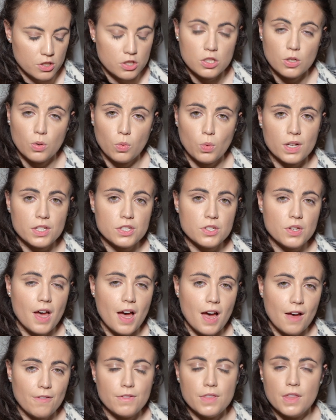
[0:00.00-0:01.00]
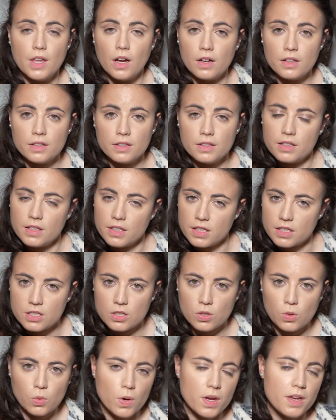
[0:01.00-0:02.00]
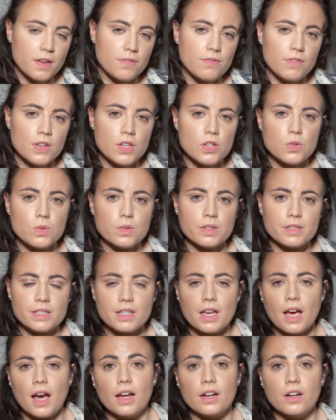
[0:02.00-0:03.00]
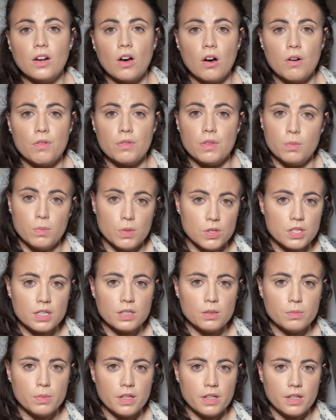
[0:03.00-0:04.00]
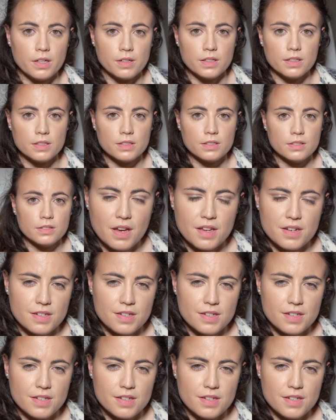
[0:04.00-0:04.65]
So once you have done this quick visual scan of the musical material,